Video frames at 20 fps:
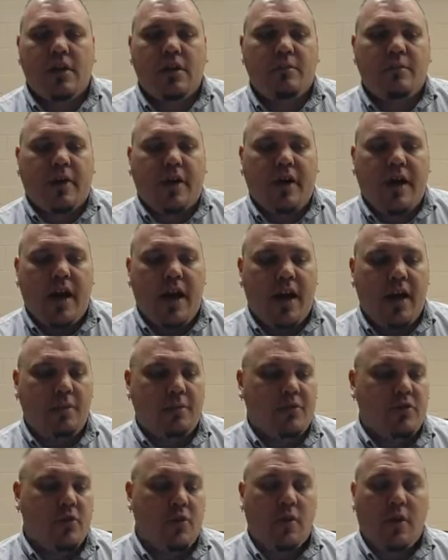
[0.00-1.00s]

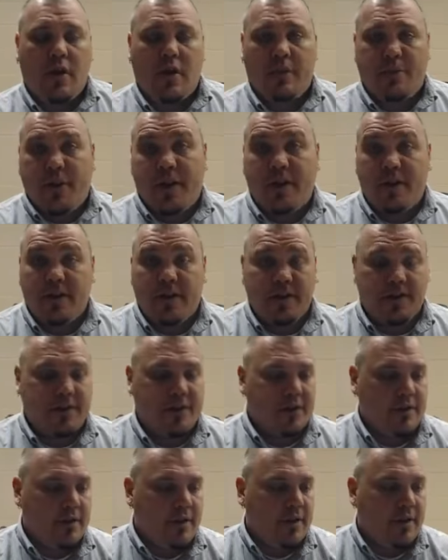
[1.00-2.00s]
Perhaps you are a parent.
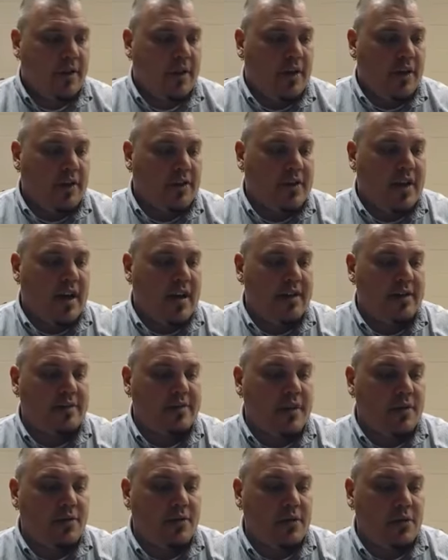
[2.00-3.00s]
God has
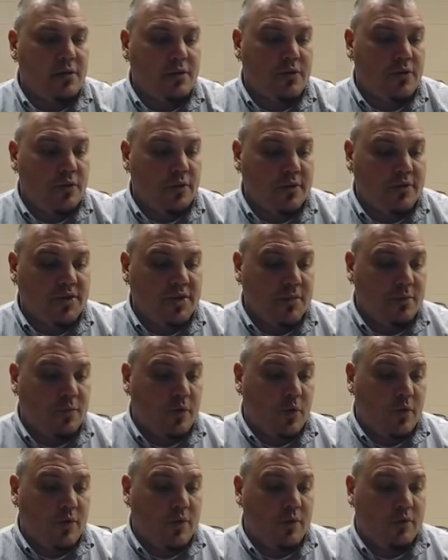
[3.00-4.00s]
given you stewardship
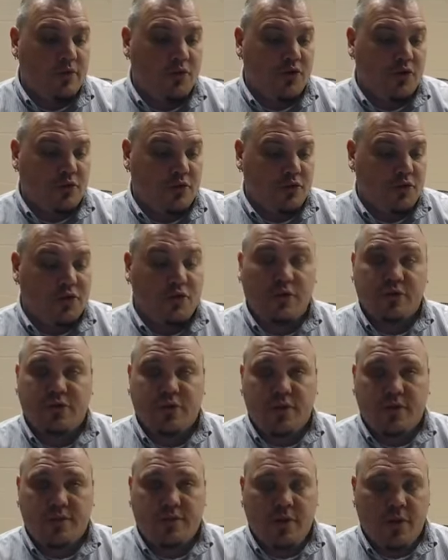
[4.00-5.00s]
over your
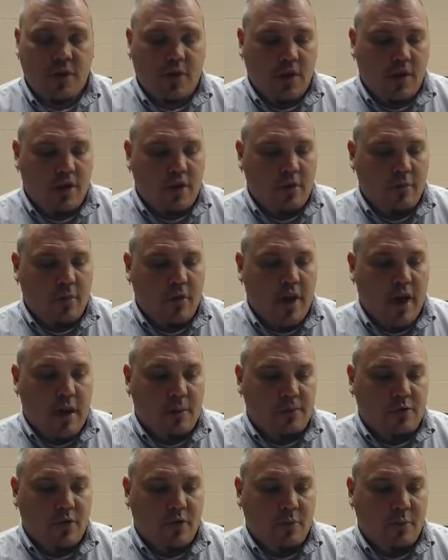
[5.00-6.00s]
children.
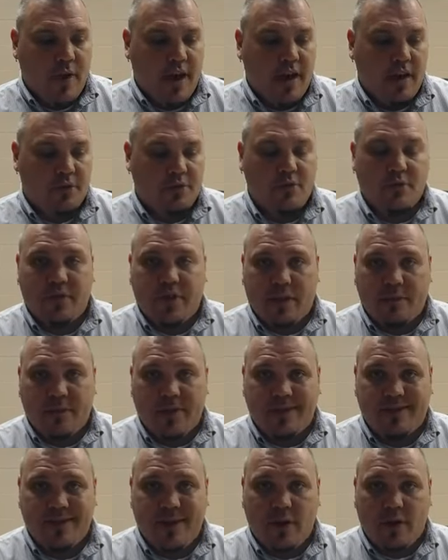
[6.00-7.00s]
Perhaps you're a pastor like
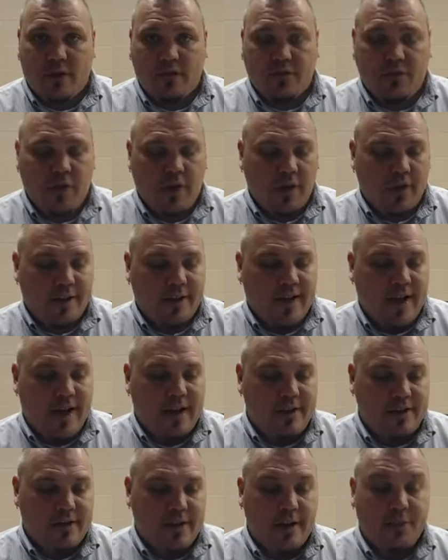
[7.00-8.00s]
myself. God
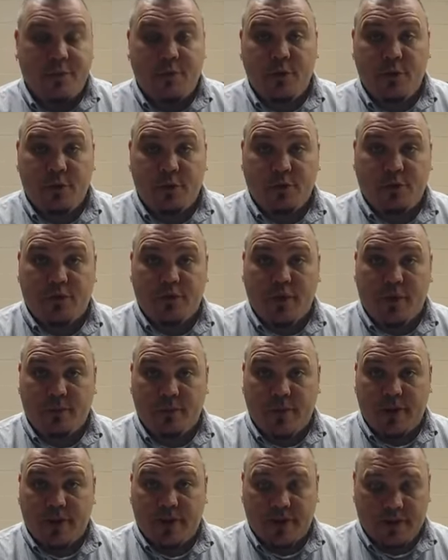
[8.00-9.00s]
has given you
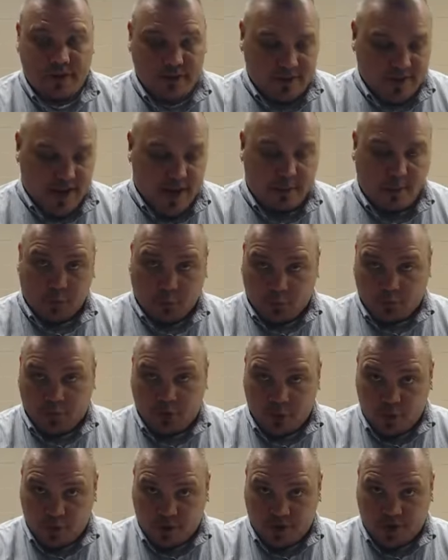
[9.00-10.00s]
some type of
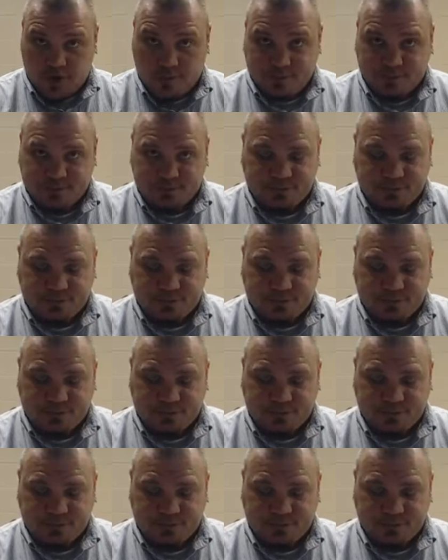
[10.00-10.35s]
stewardship